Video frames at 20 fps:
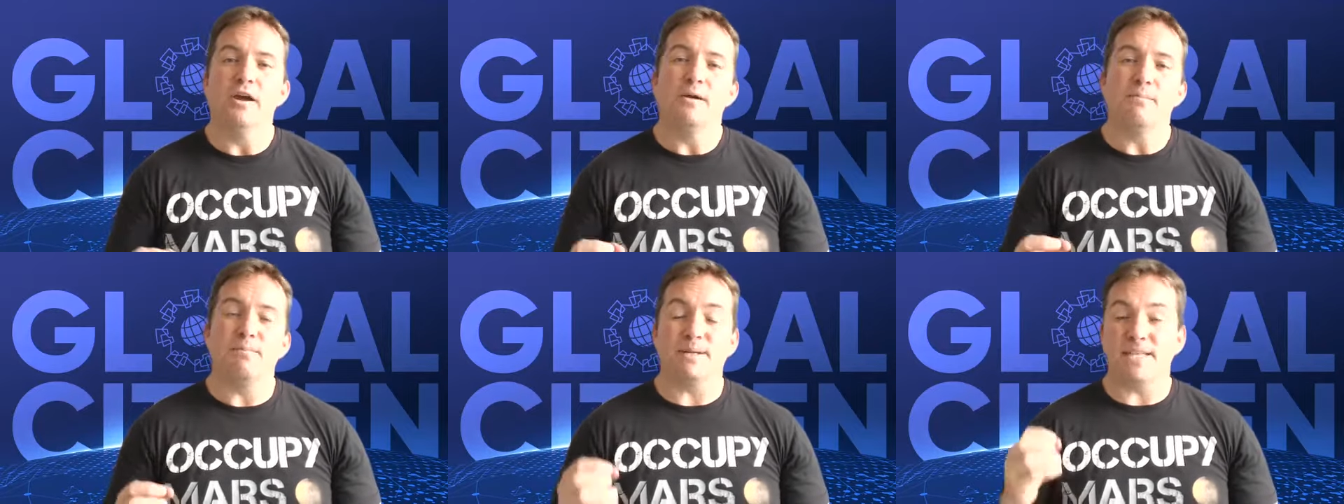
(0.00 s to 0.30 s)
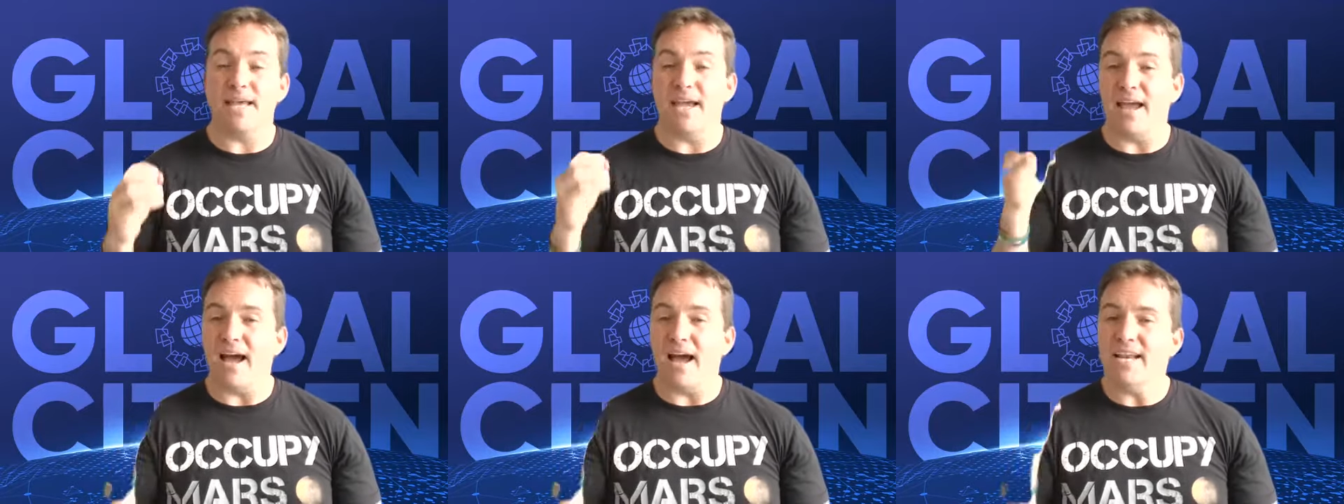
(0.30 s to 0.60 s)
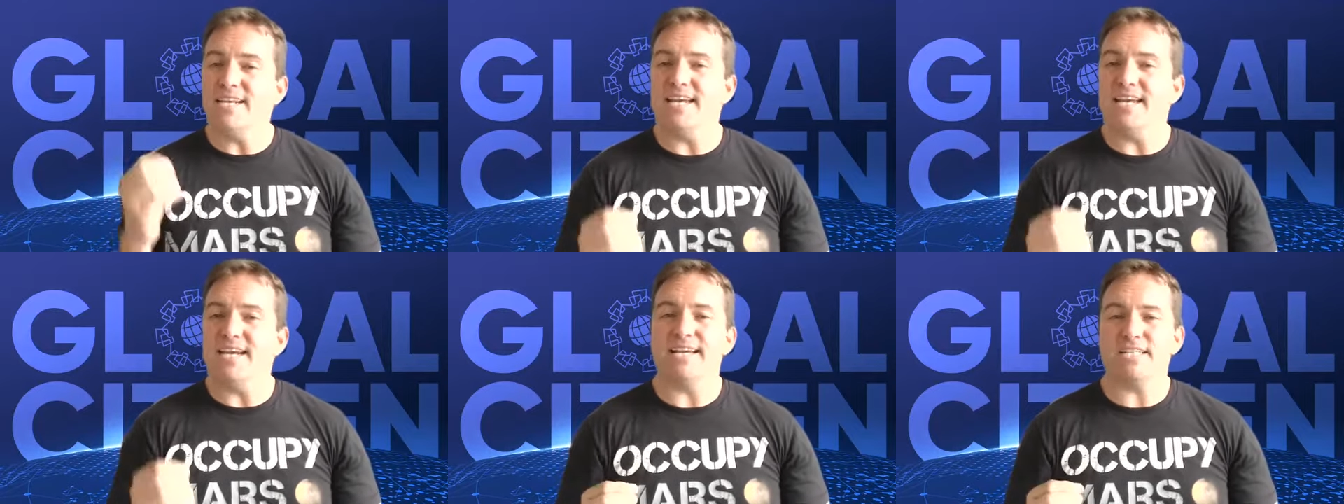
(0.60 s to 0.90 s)
but they
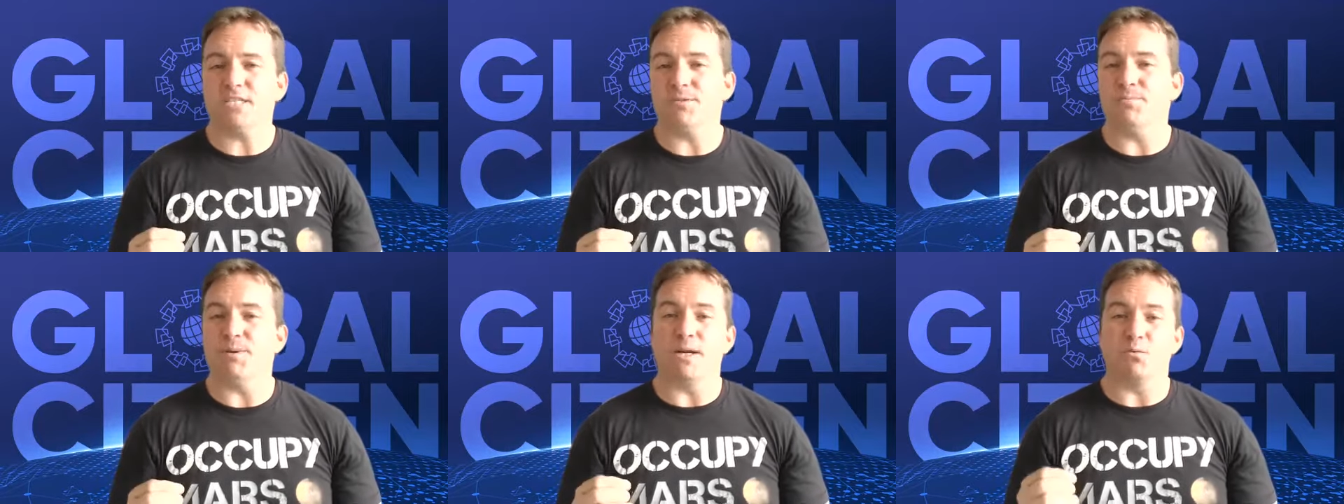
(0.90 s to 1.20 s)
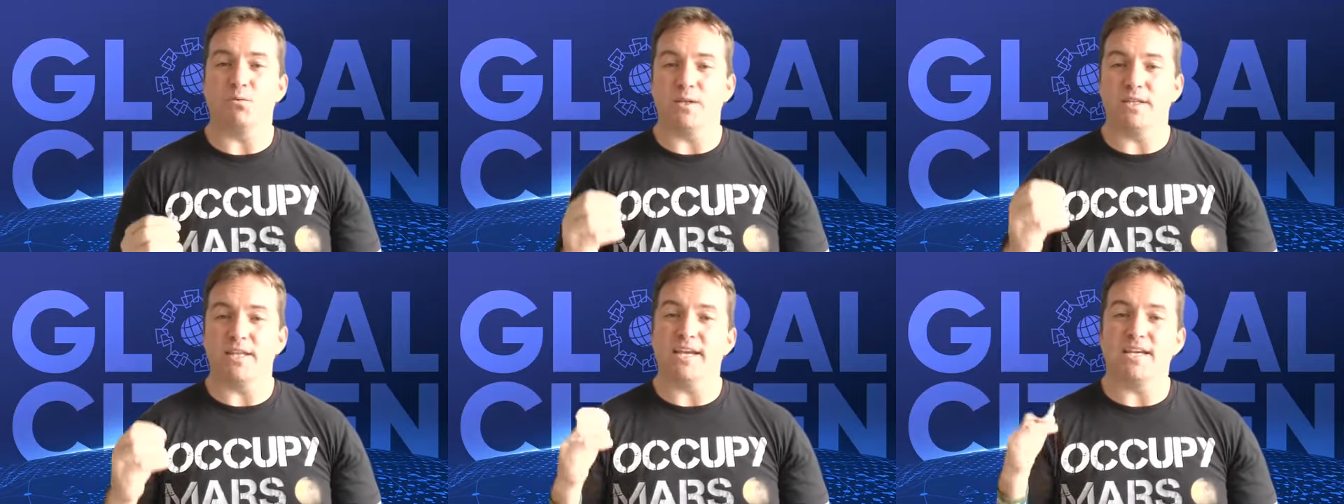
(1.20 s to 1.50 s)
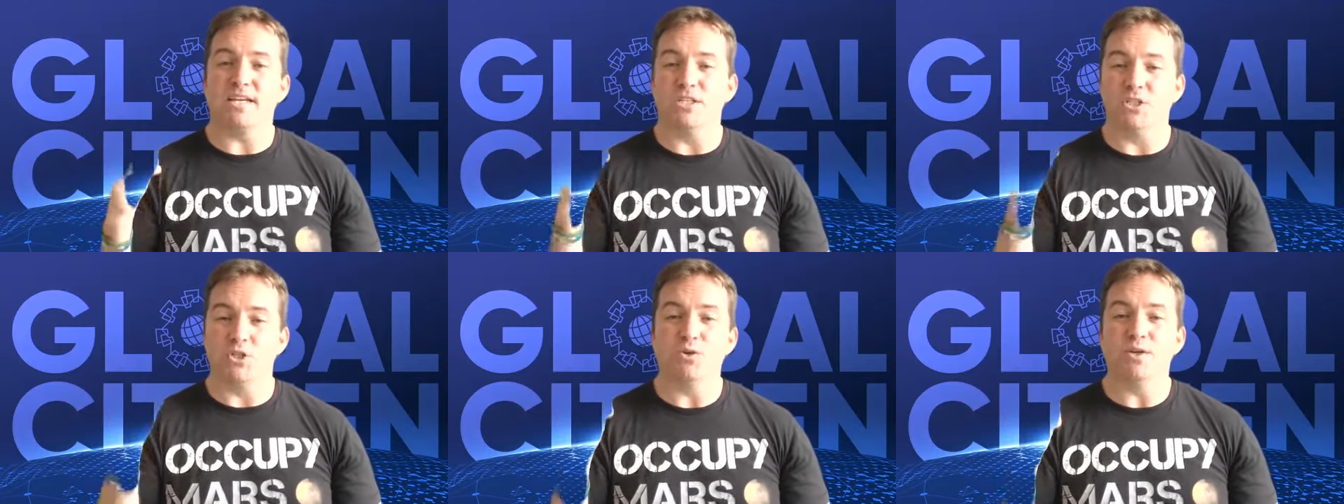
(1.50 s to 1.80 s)
underestimate what they
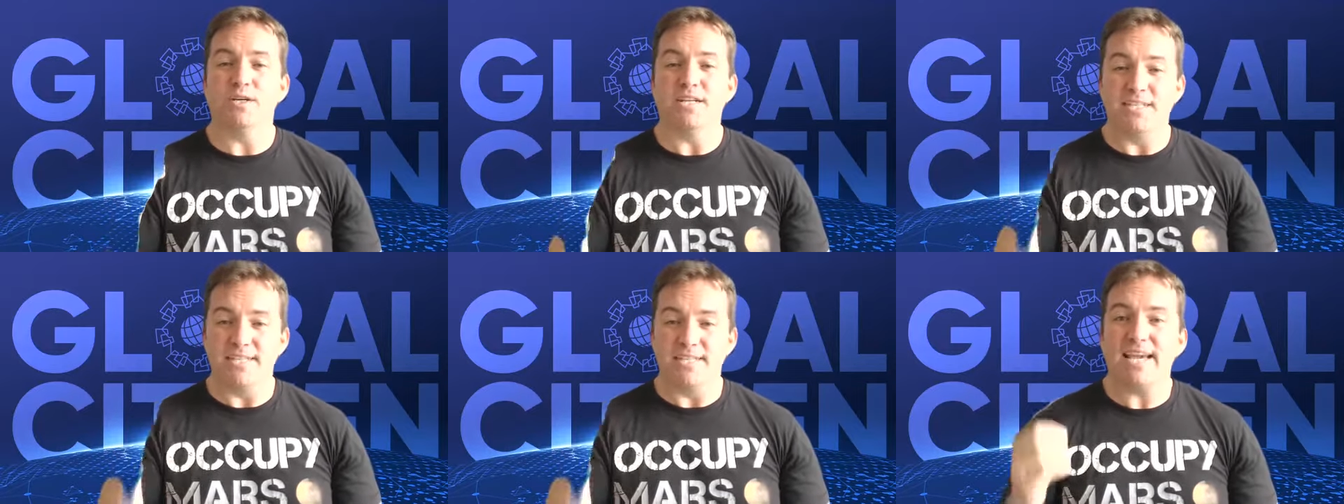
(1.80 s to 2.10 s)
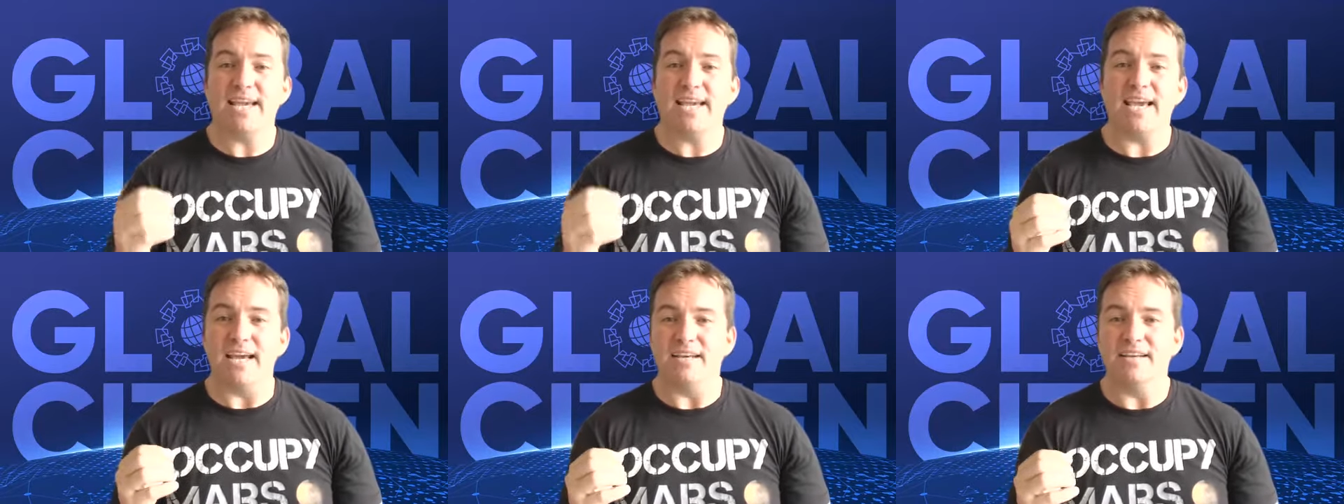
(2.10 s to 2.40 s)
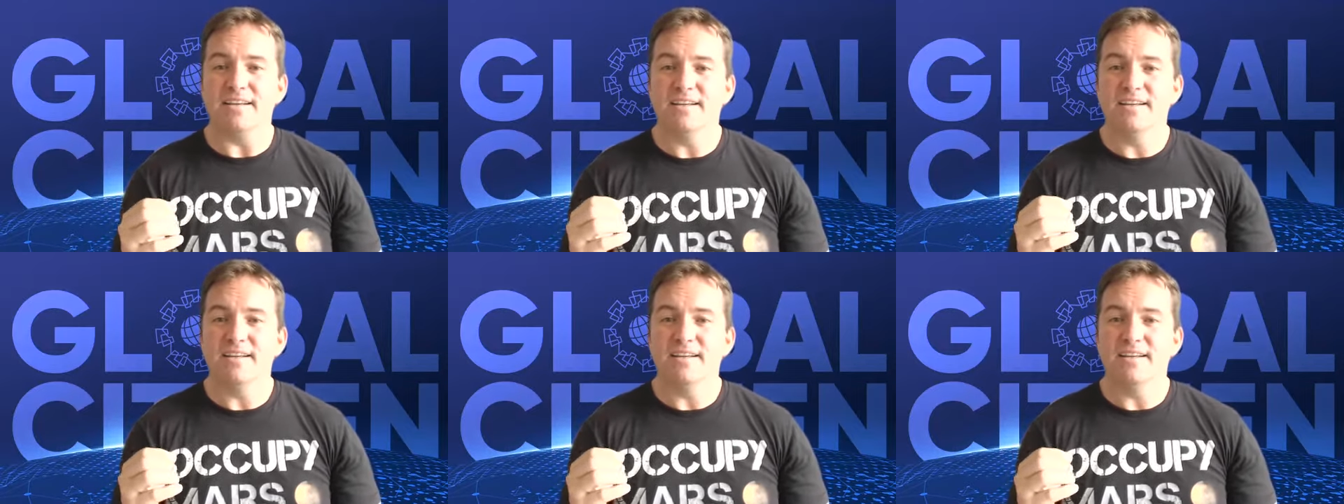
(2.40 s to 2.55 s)
can do in a decade.